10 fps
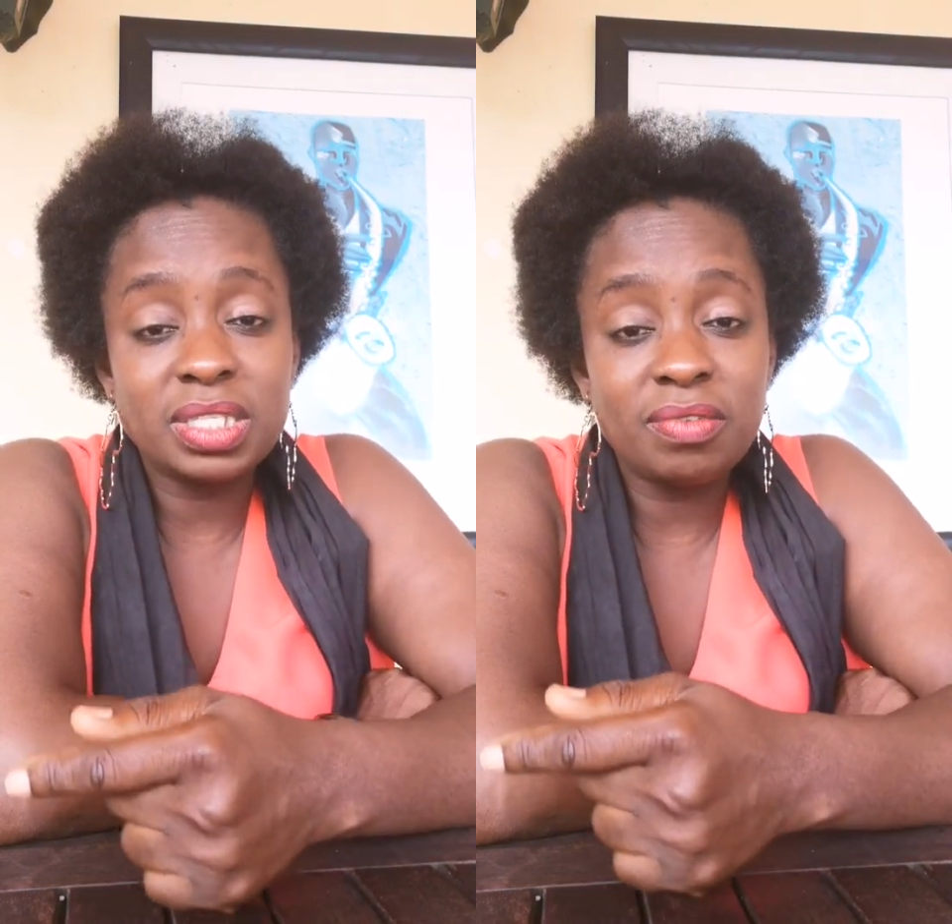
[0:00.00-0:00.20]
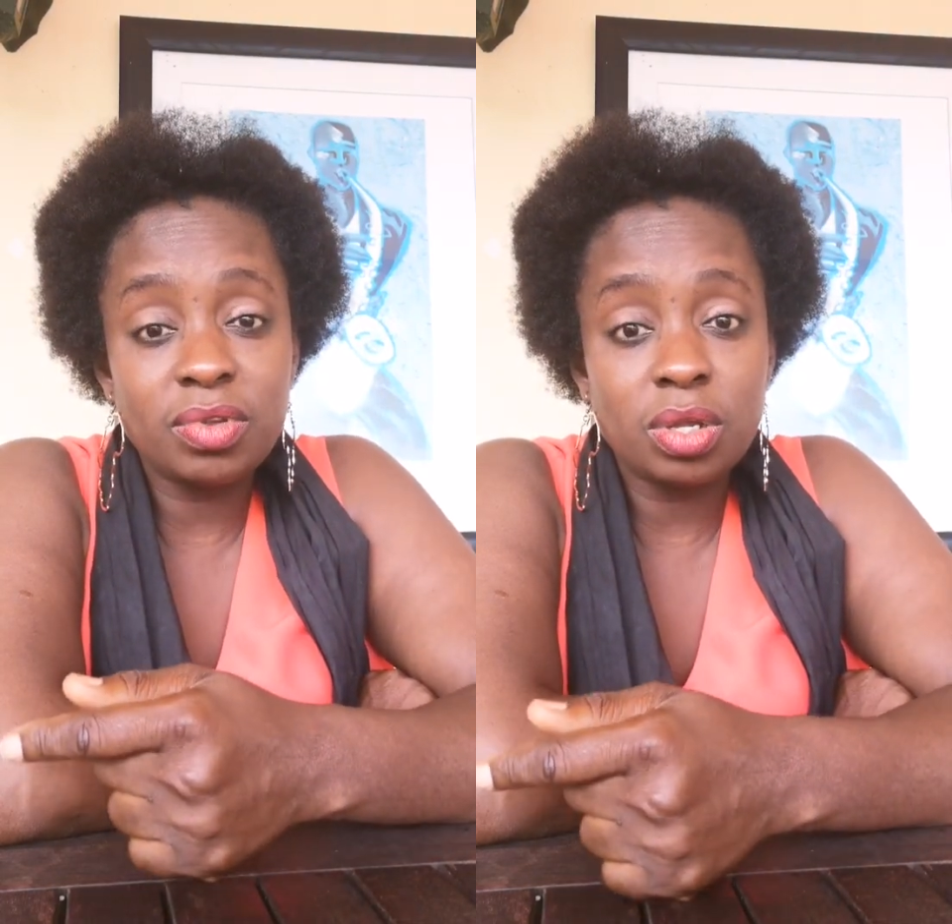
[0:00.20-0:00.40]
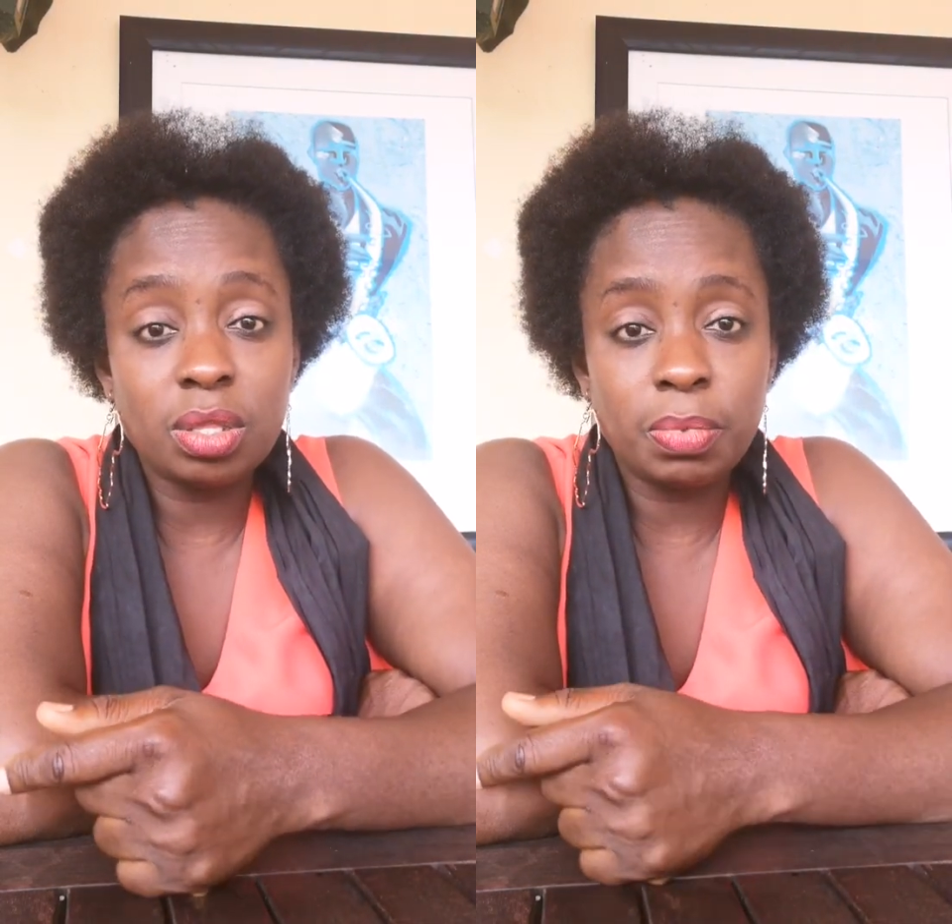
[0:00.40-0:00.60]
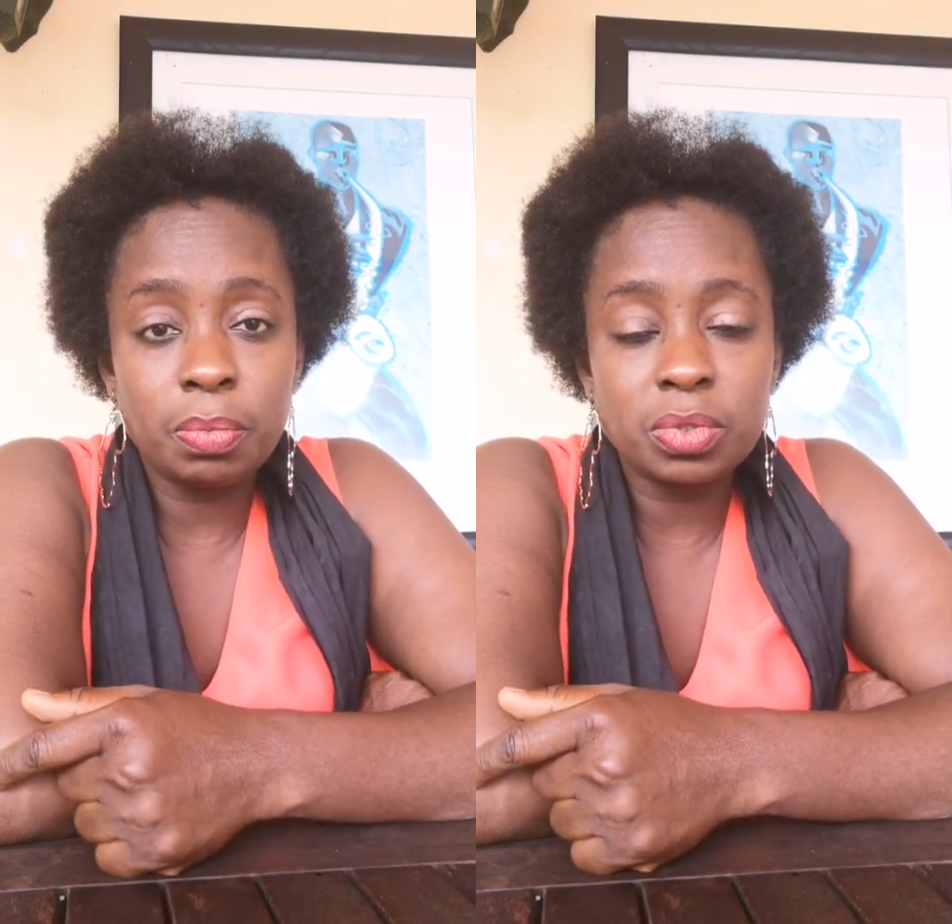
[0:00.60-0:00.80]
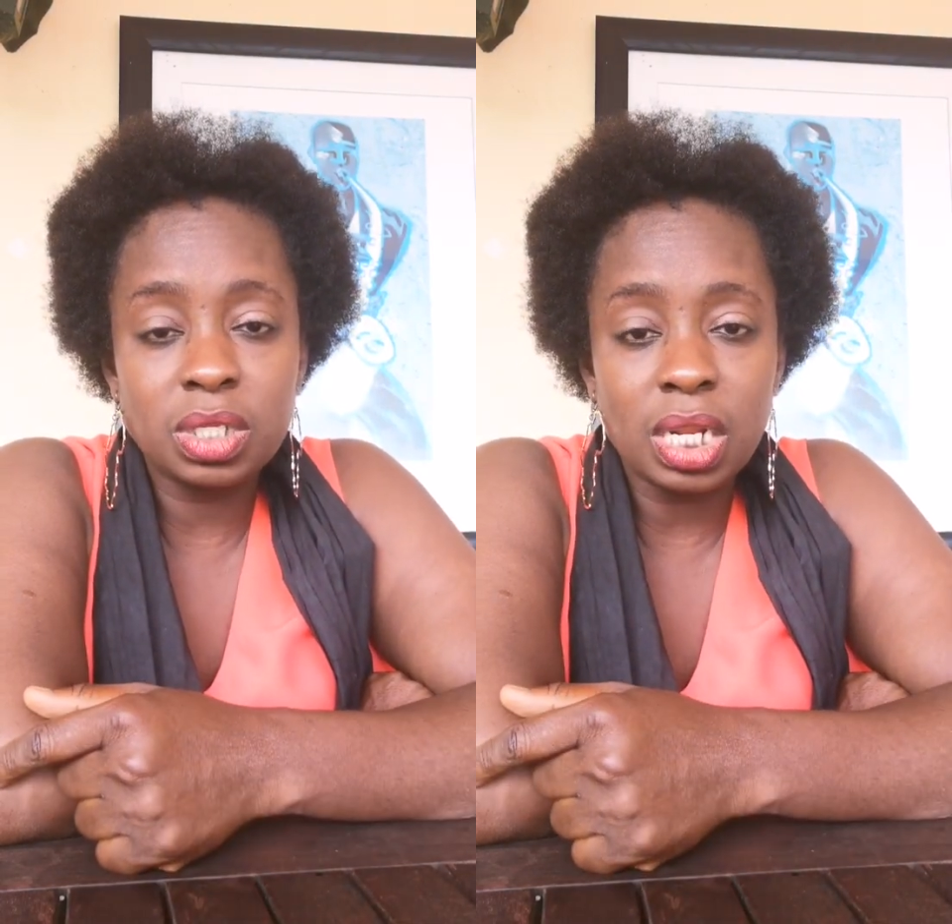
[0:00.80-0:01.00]
saving other
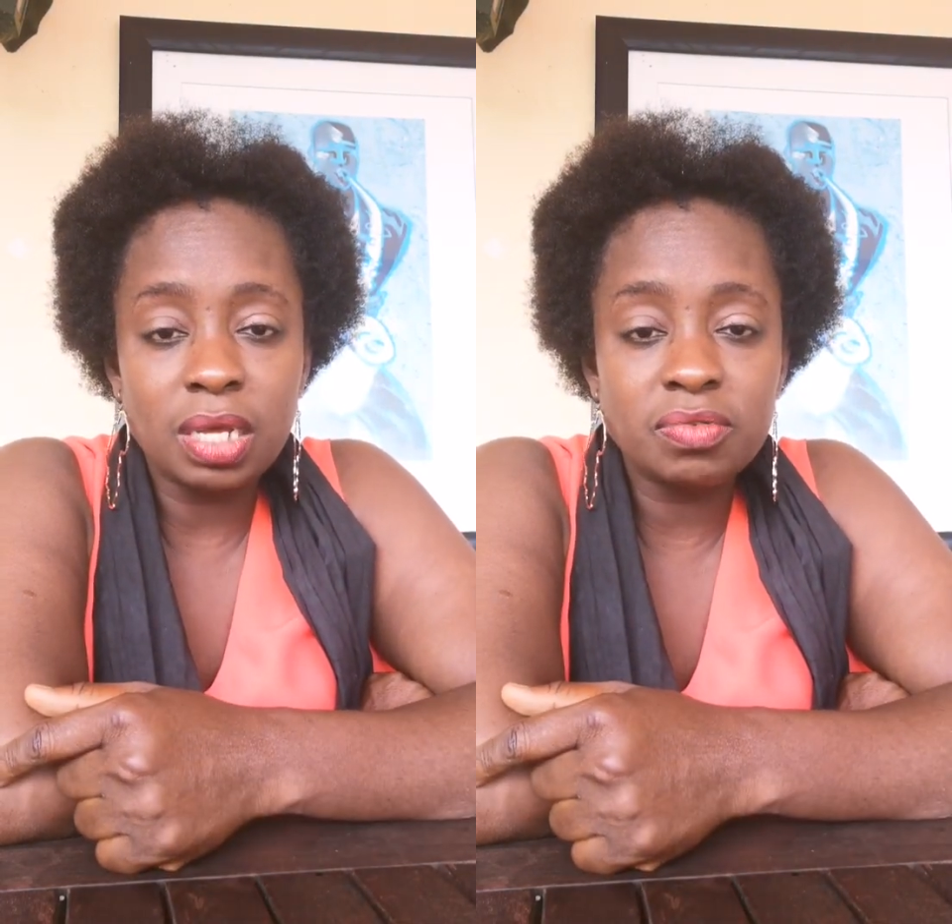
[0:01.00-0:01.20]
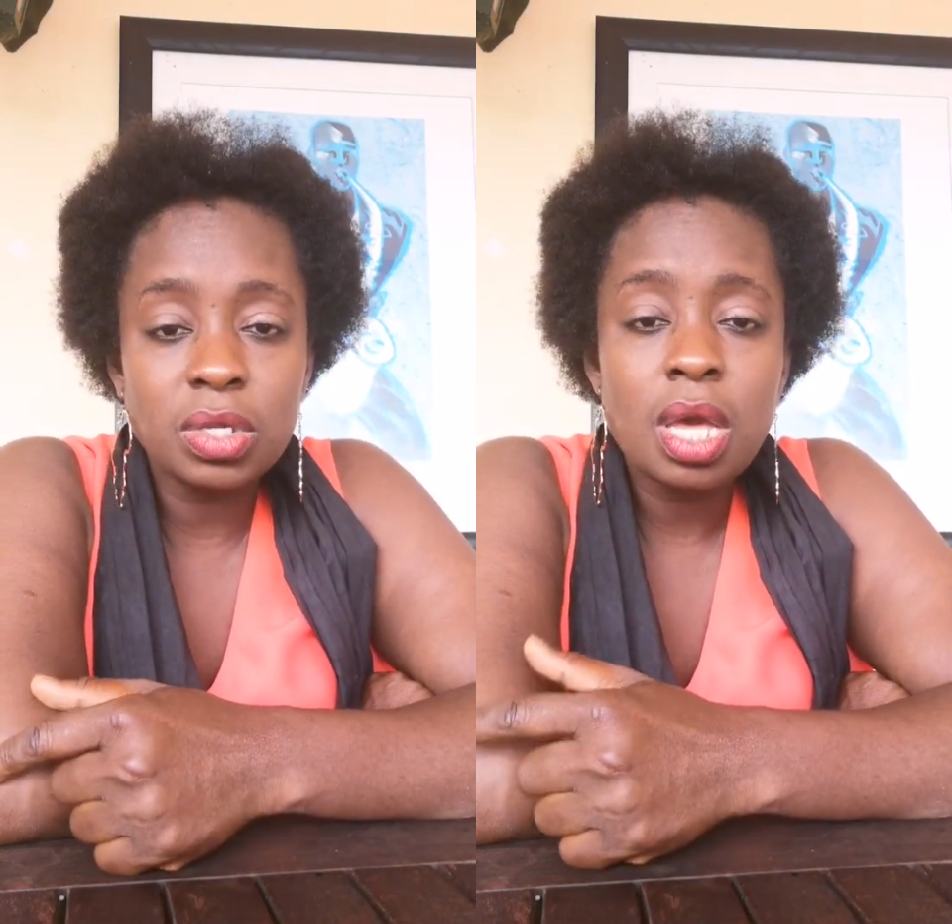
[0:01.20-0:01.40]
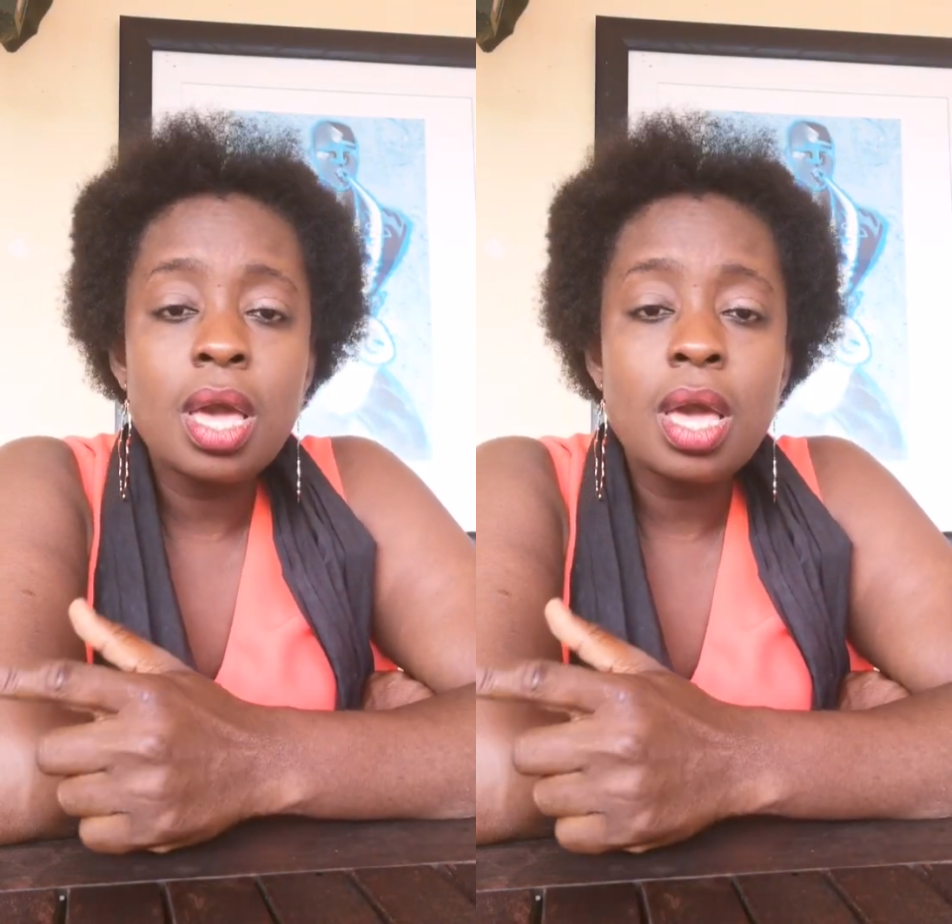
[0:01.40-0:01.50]
people's lives.